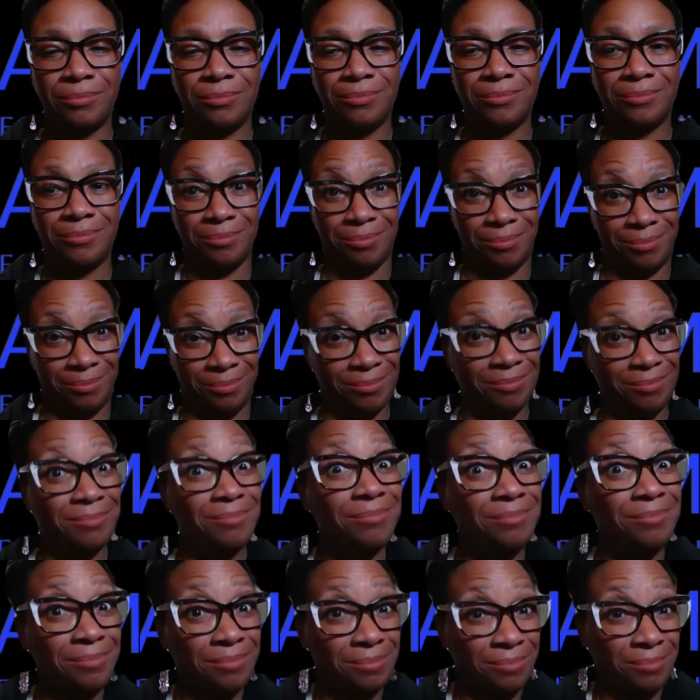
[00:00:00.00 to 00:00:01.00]

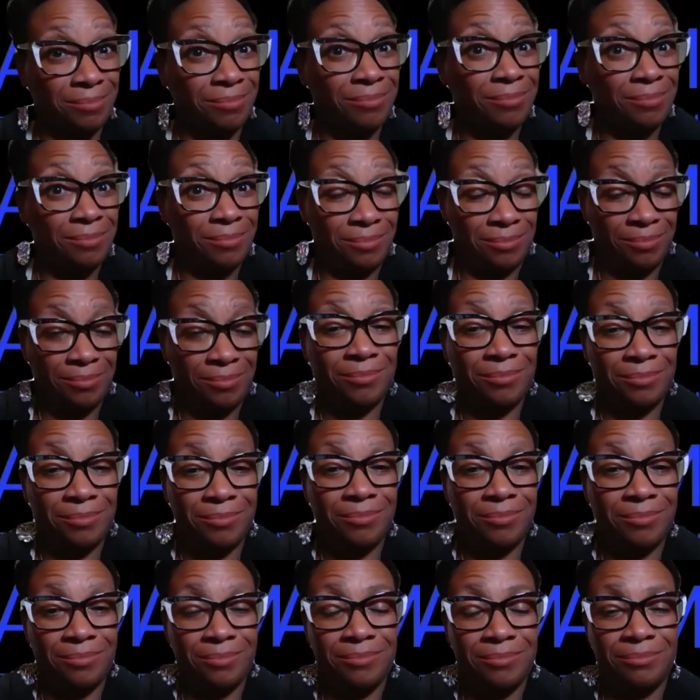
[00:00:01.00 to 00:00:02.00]

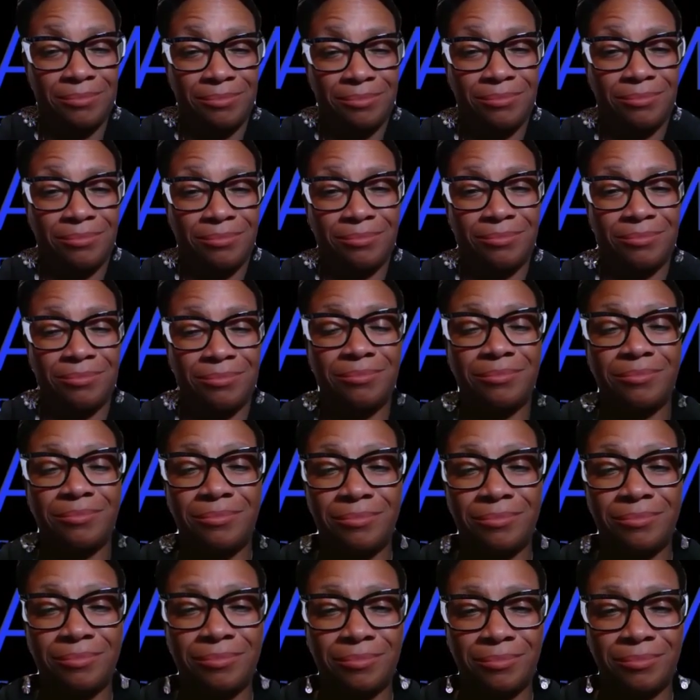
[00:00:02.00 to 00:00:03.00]

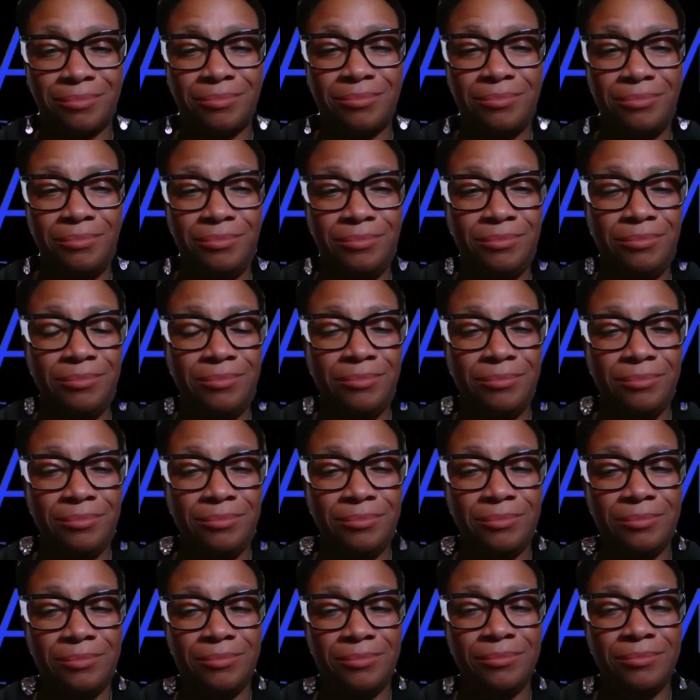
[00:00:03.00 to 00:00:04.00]

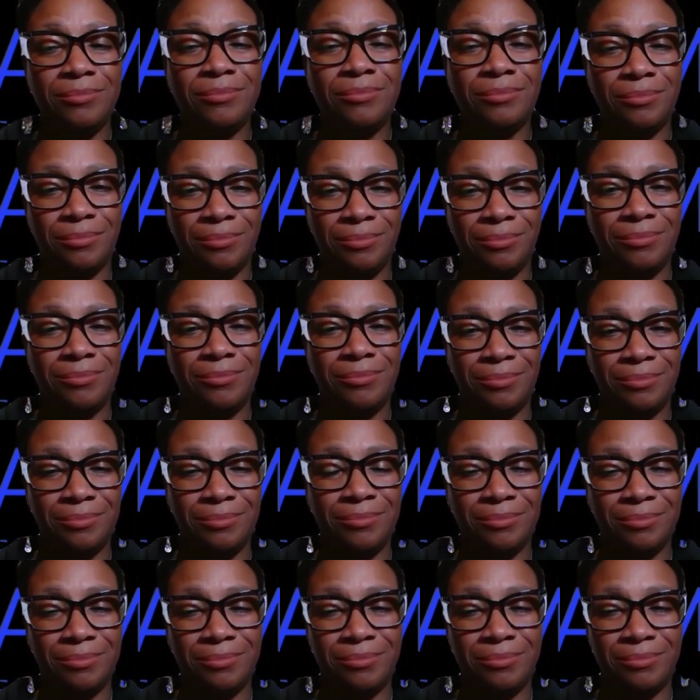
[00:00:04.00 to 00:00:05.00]

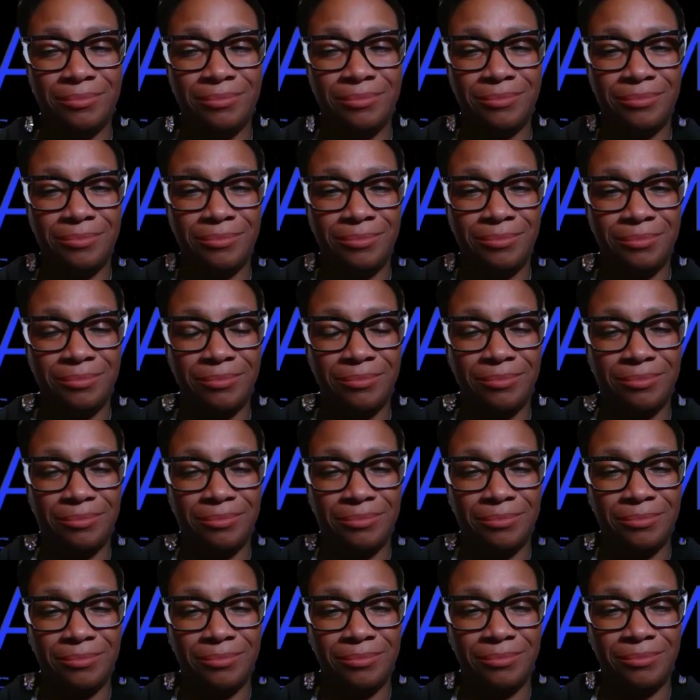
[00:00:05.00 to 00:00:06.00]

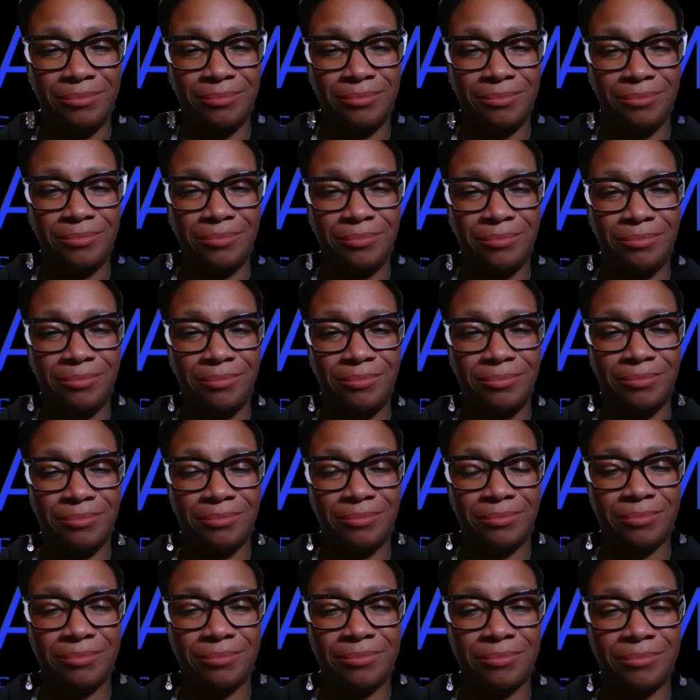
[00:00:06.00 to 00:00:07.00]

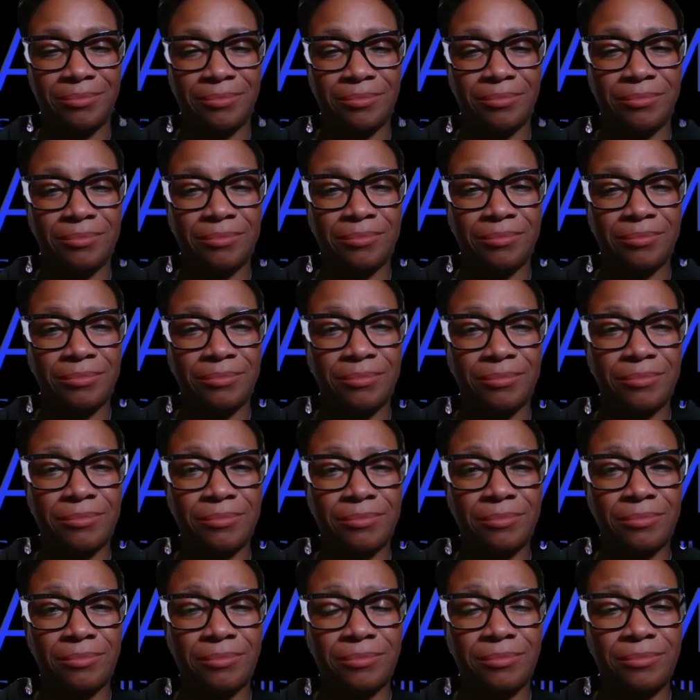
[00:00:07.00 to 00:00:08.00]
[no speech]